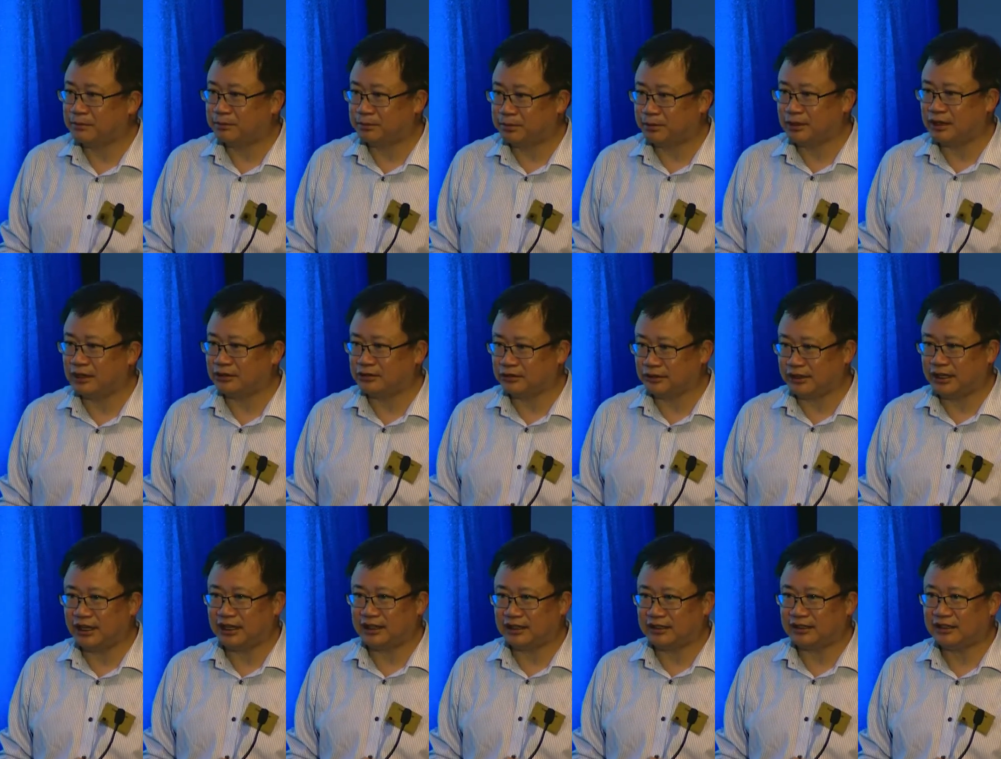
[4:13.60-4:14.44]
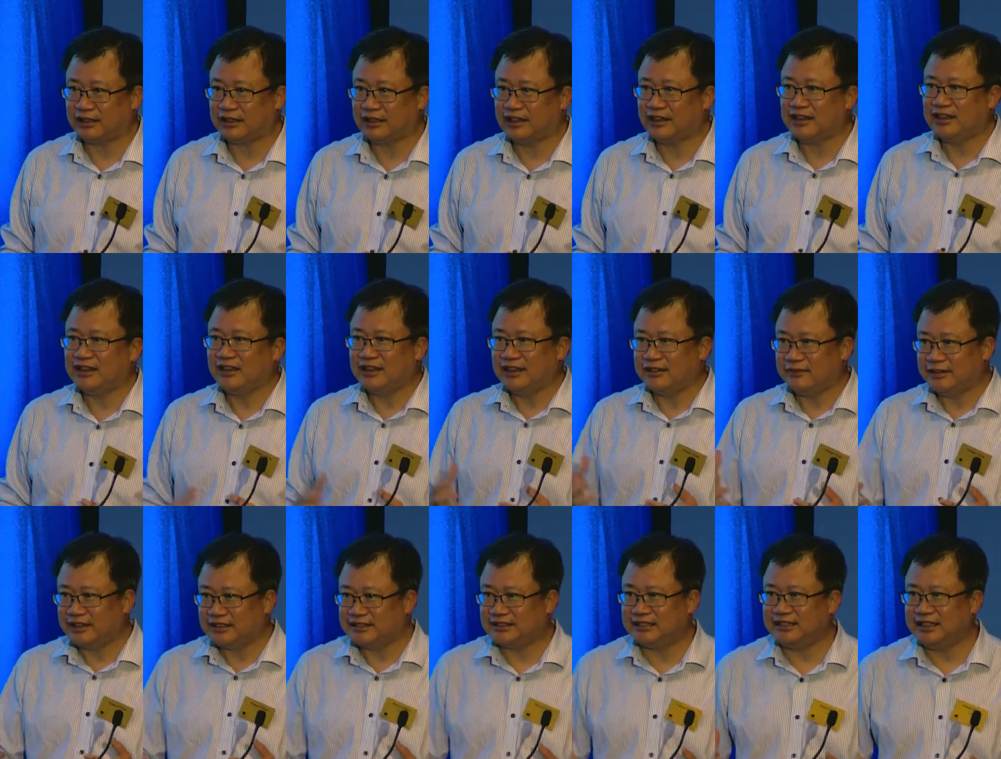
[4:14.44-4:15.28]
prior to that. And we're
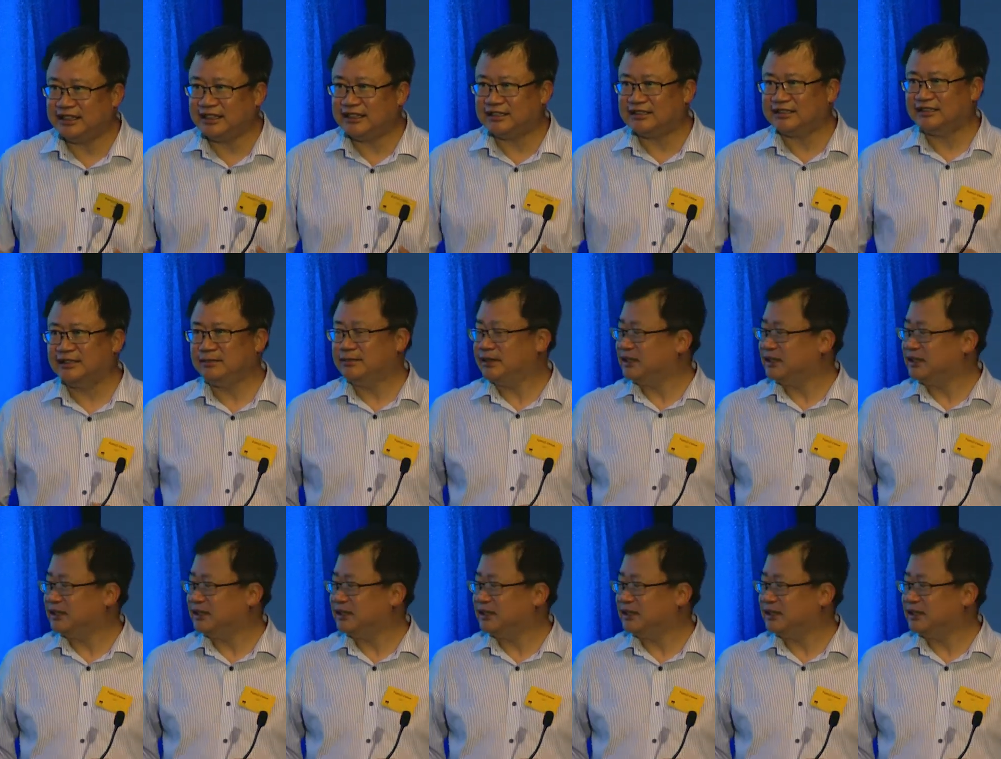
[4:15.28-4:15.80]
seeing similar